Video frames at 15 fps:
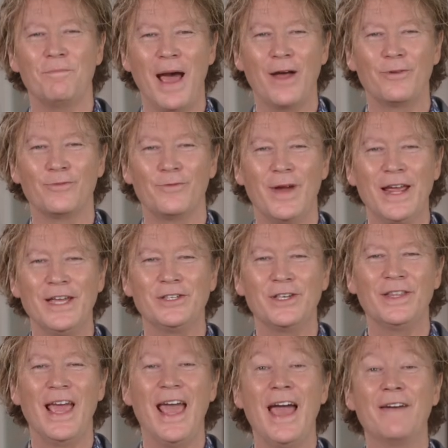Mountain Range,
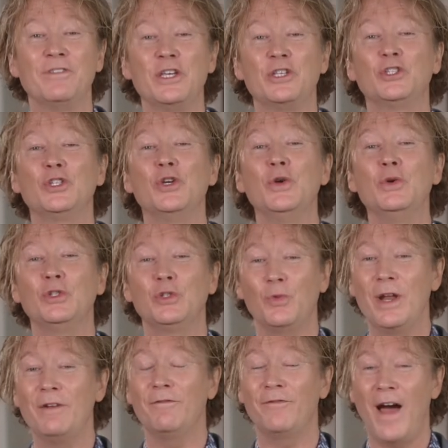and they have these two
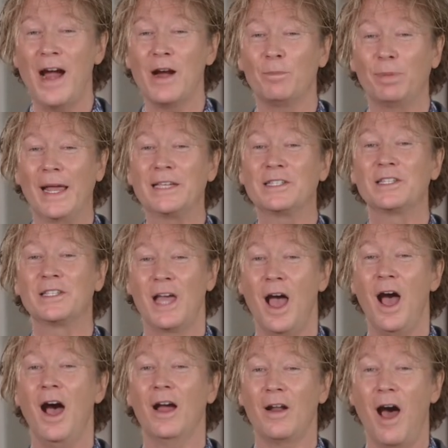twin fireplaces
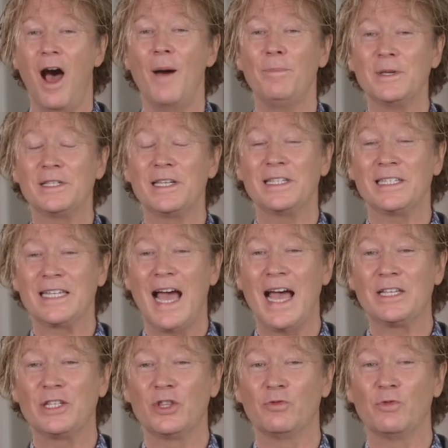on opposite
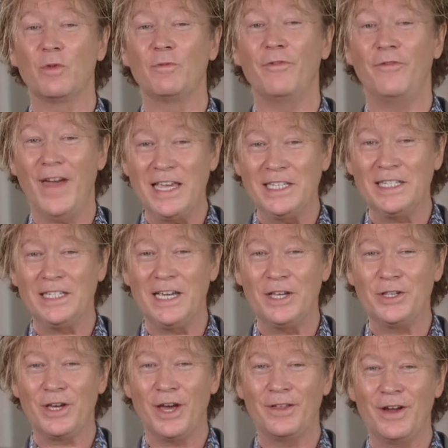sides of the room facing
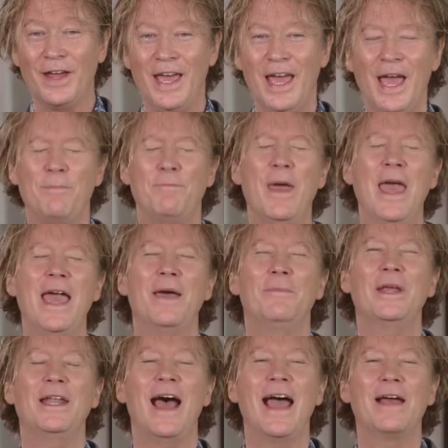each other. And Pam
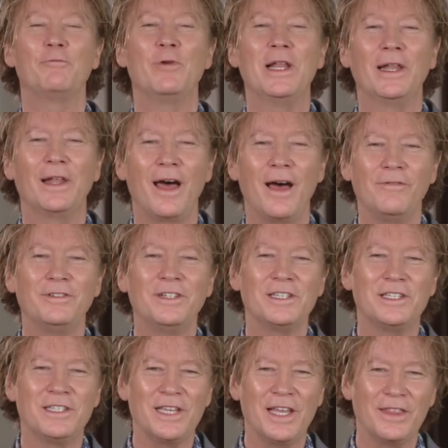and I, we love to
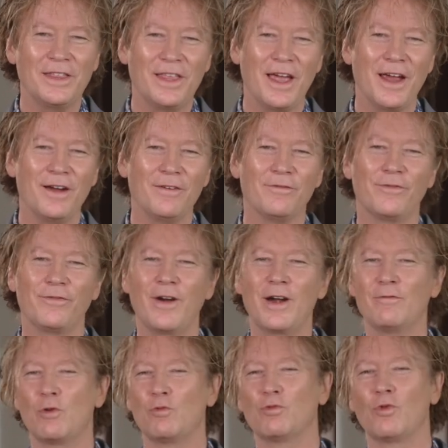sit there in front
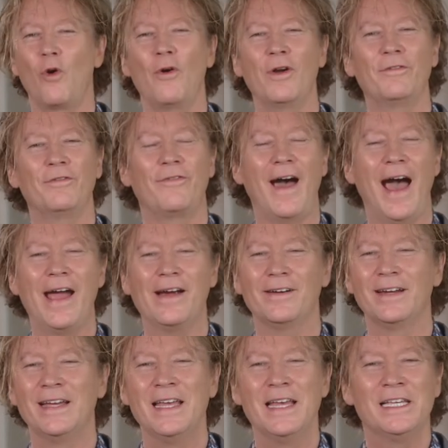of a roaring
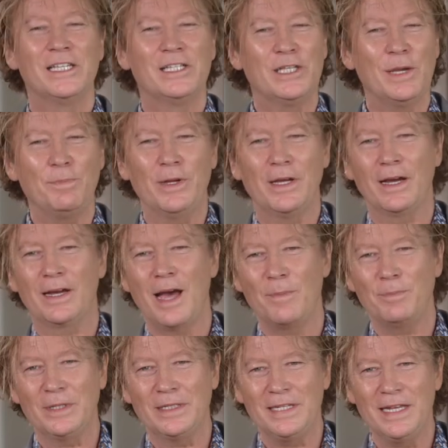fire, sipping a
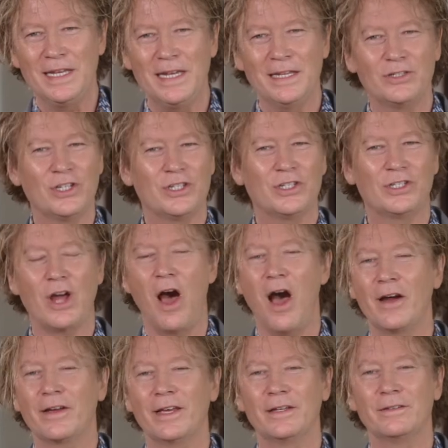cup of tea and just
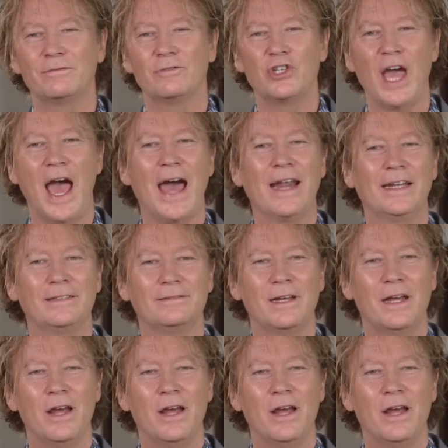talking, chatting,